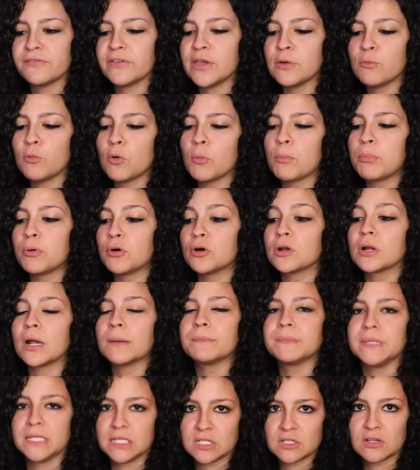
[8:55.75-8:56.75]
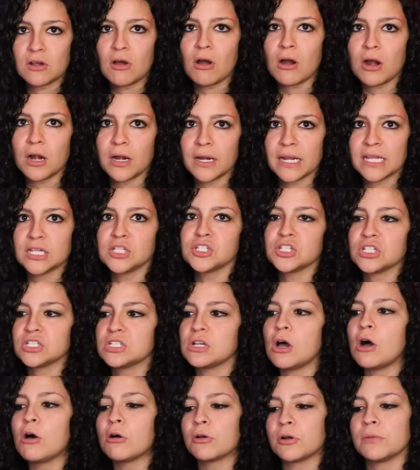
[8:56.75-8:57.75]
it will put up this guard and just
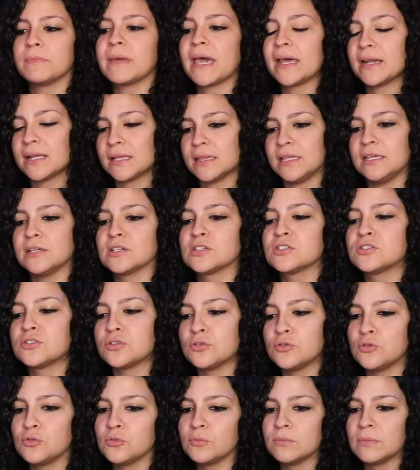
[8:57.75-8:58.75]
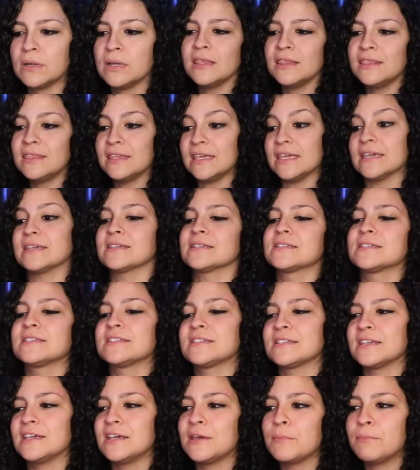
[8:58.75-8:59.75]
automatically assume
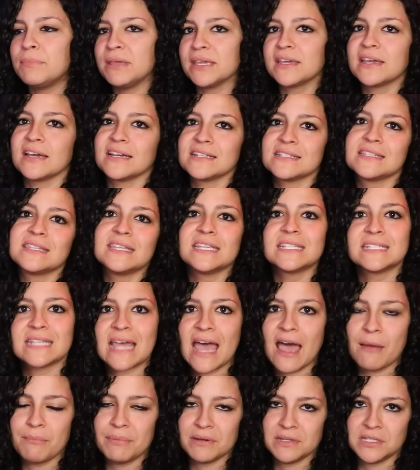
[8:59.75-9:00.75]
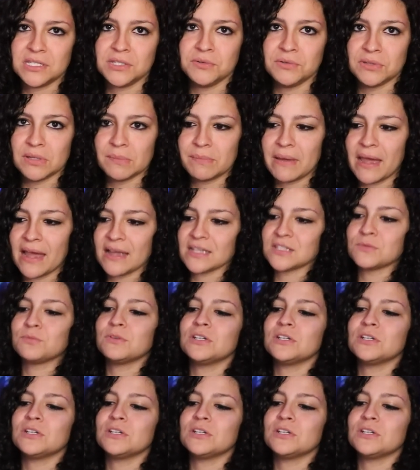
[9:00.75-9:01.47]
this because this happened to you in the past,